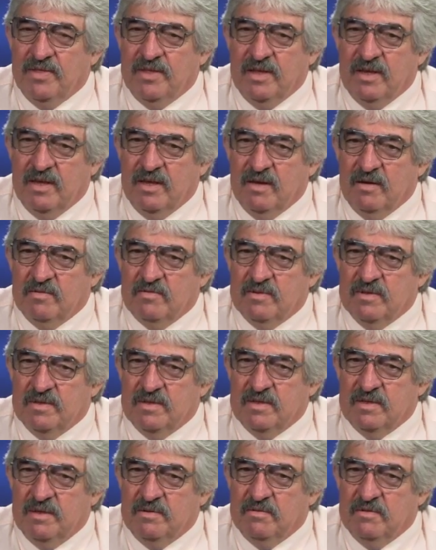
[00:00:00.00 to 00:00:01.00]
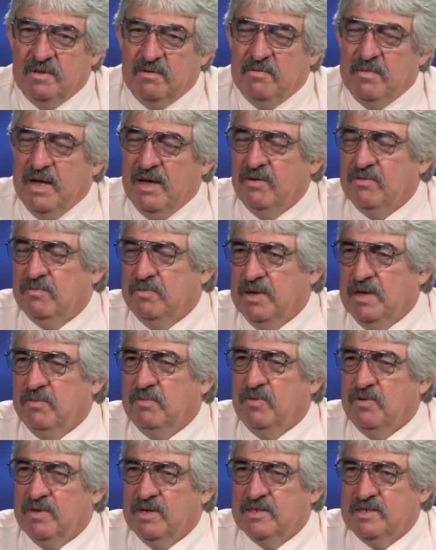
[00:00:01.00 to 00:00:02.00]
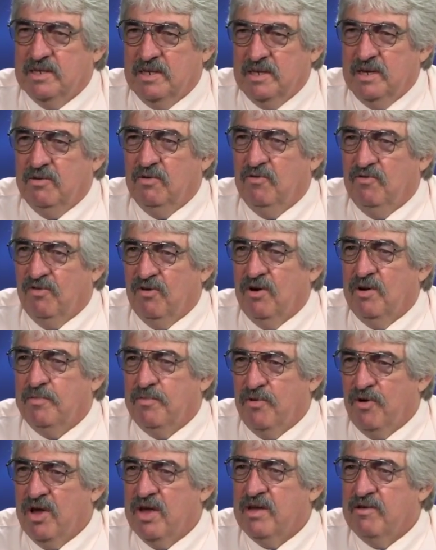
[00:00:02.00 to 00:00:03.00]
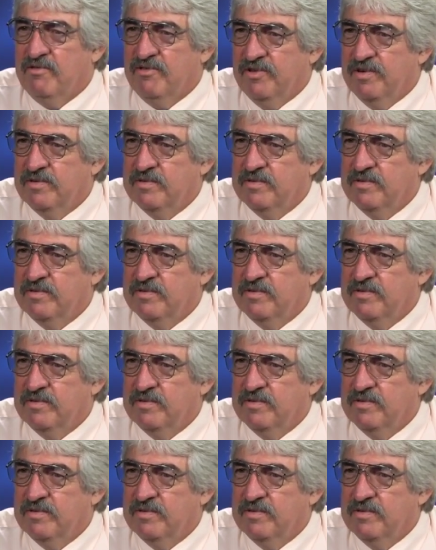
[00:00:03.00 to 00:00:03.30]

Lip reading: the mountain people. They said they were very brave.